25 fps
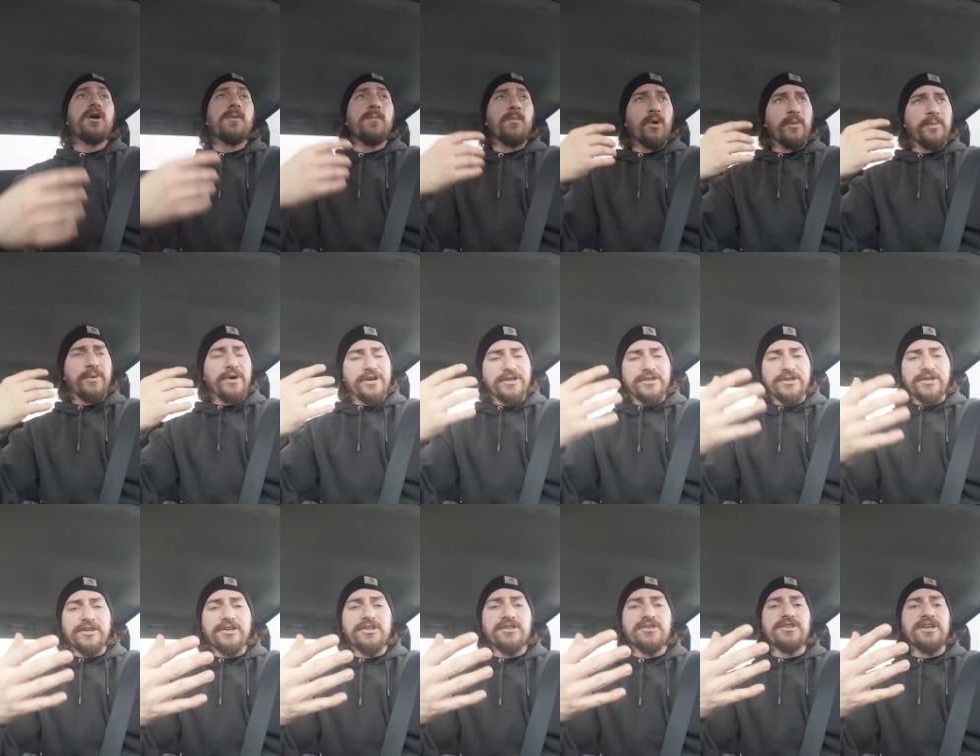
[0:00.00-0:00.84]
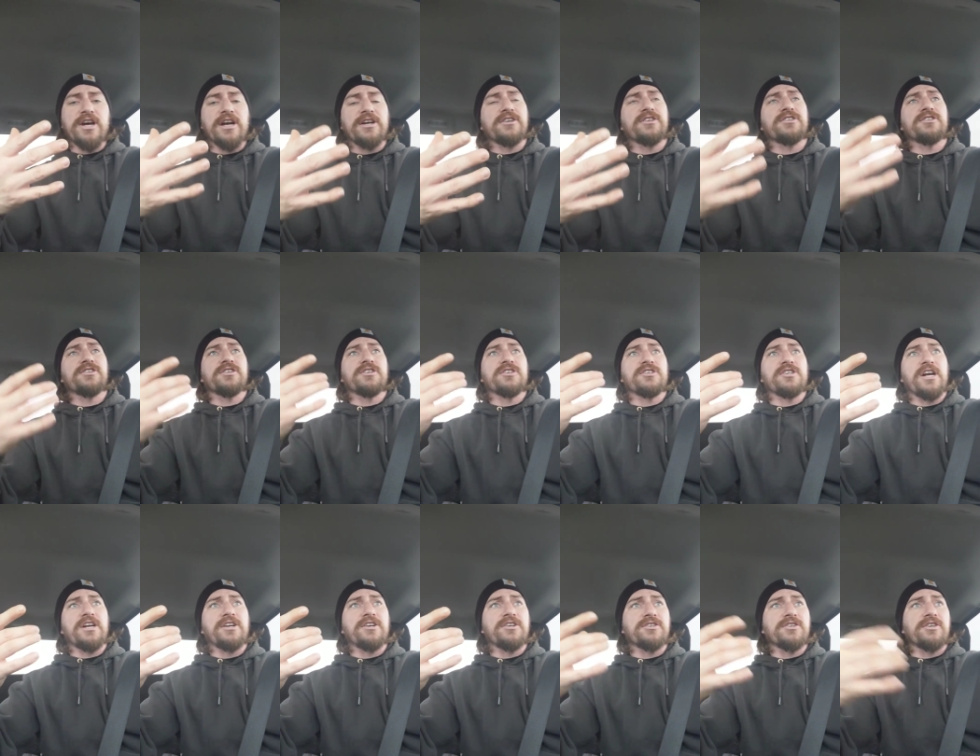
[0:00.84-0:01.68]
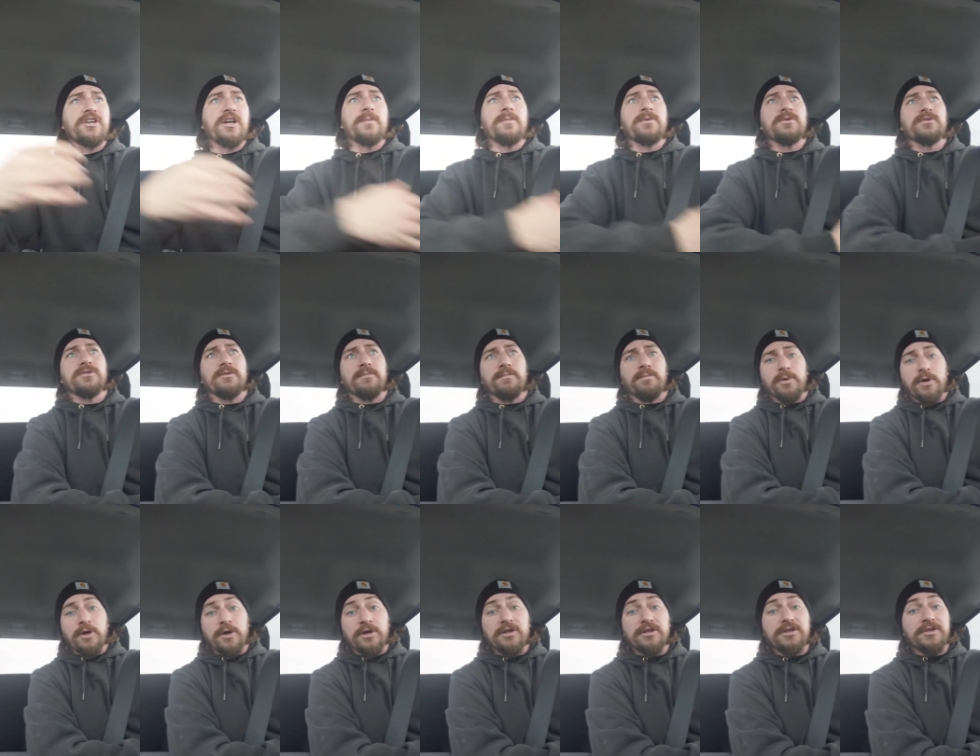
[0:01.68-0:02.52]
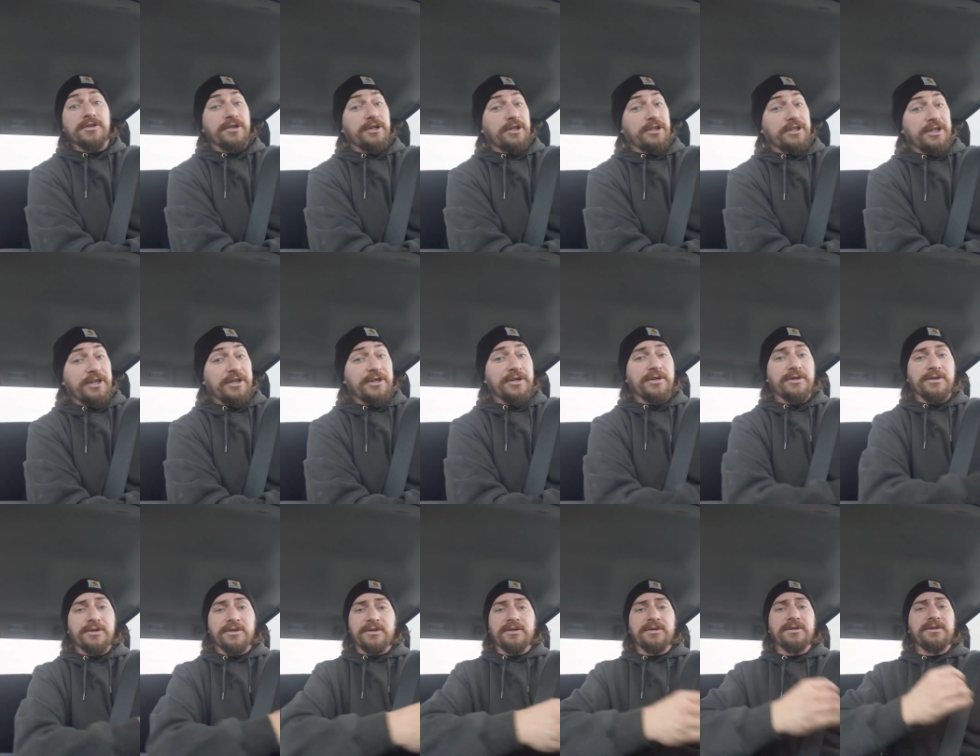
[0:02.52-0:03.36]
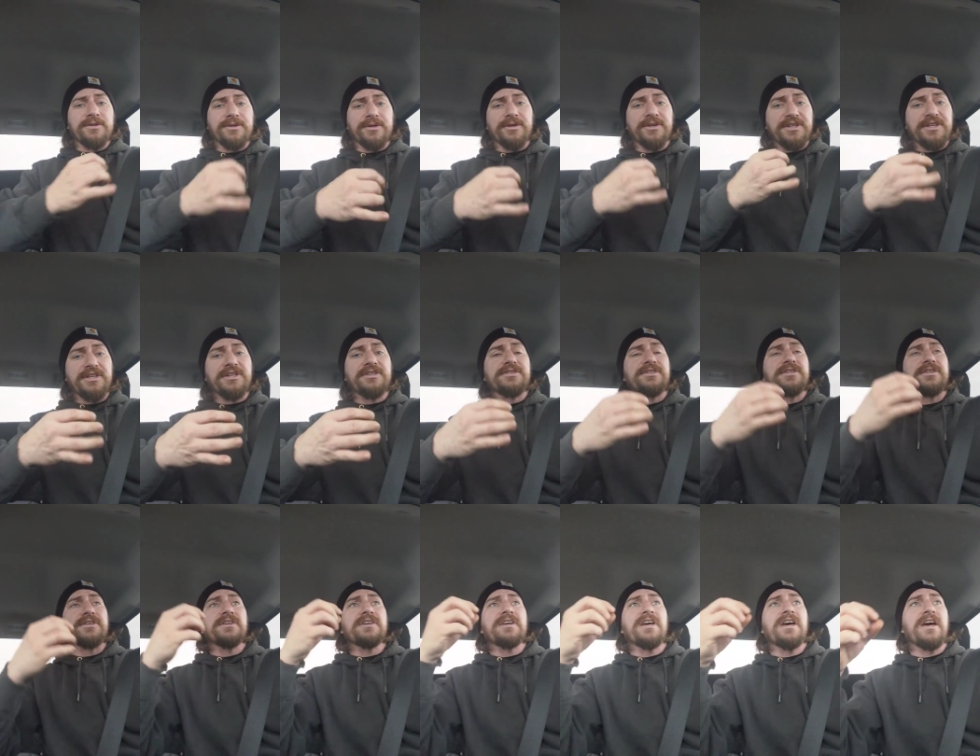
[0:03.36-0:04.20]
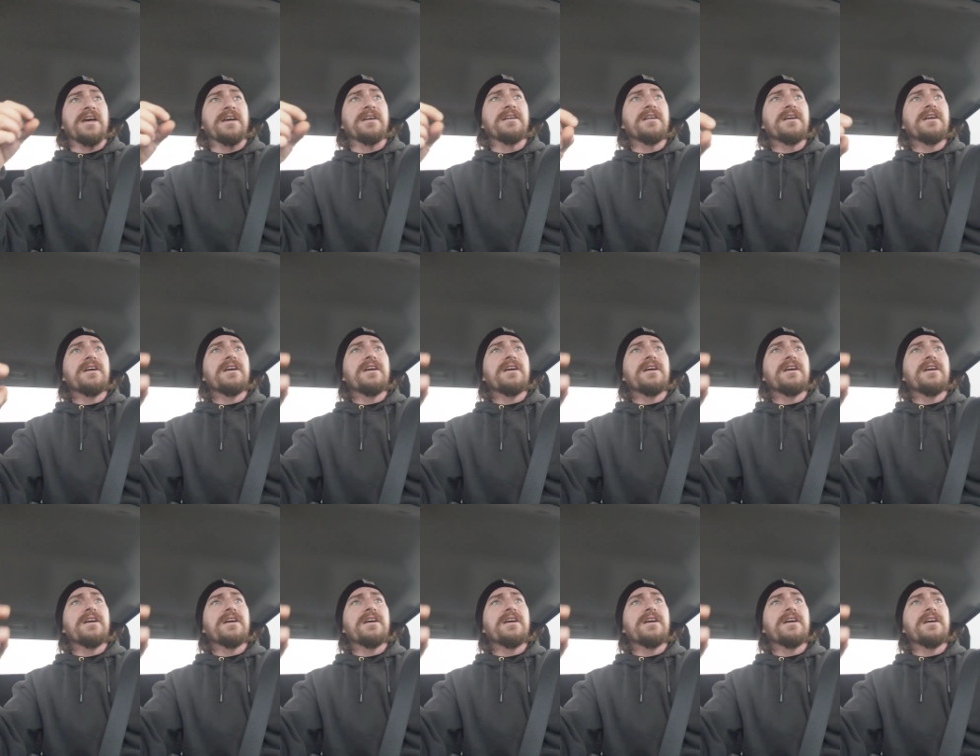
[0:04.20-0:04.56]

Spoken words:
More pressure to your injectors are able to burn a little cleaner, a little easier, okay?